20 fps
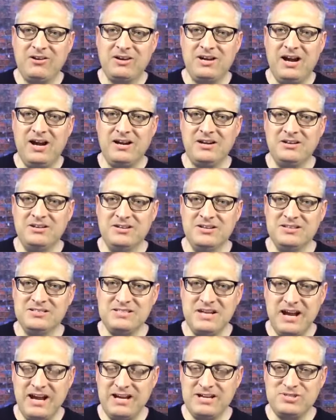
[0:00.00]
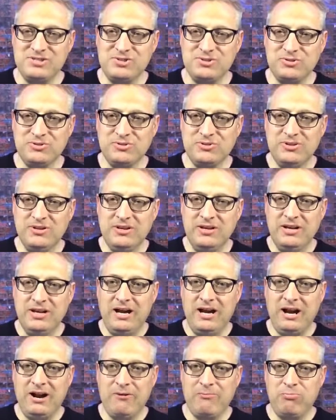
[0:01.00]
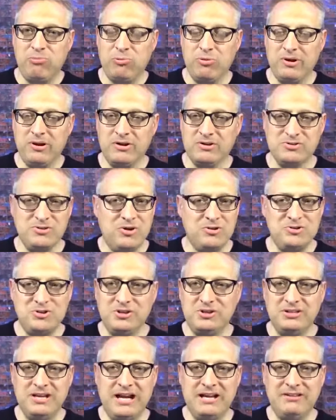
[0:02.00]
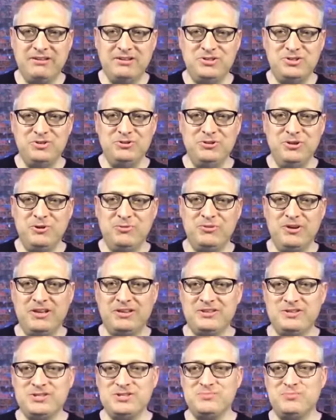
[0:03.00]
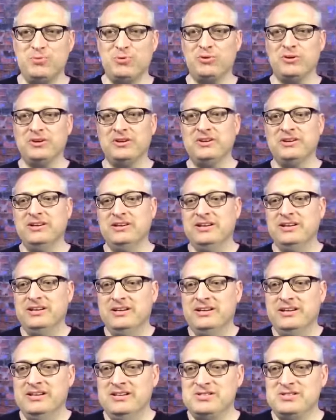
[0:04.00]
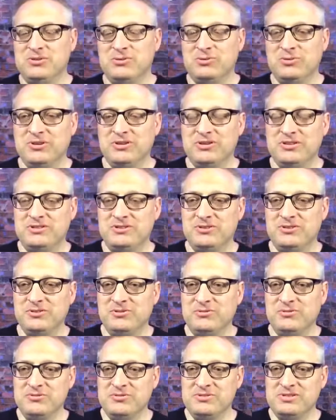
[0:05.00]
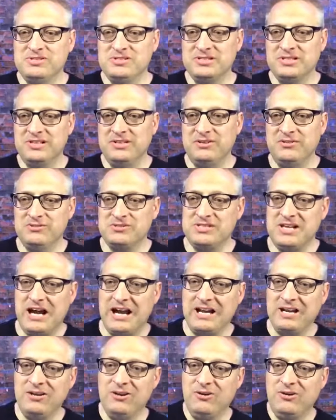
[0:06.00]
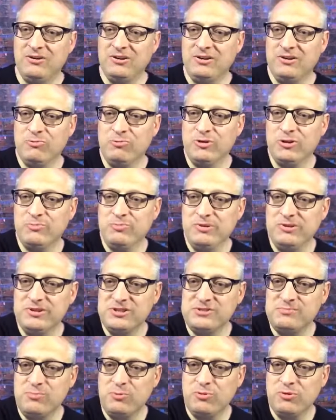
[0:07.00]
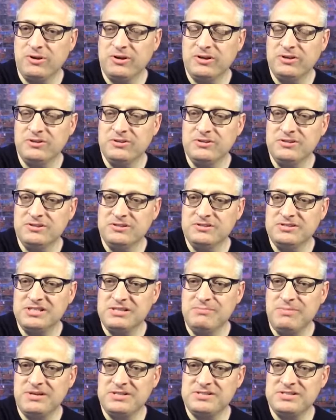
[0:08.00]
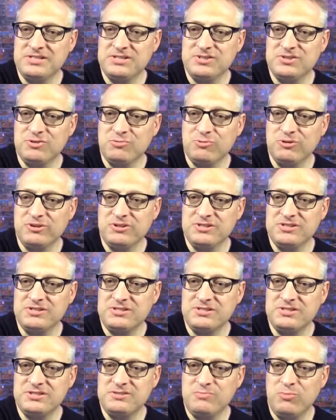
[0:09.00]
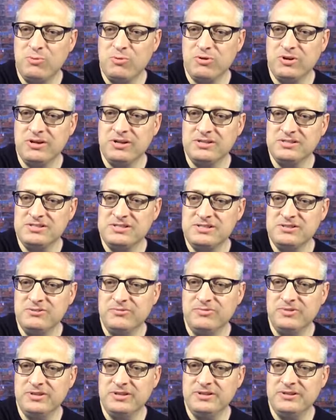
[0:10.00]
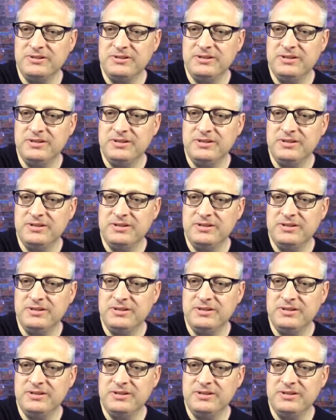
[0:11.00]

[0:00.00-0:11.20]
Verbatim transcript: God does answer our prayers. Aren't you glad that you know that this morning? It's so good to see you signing on here with me this morning. Good to see my sister with us this morning, and Sylvia,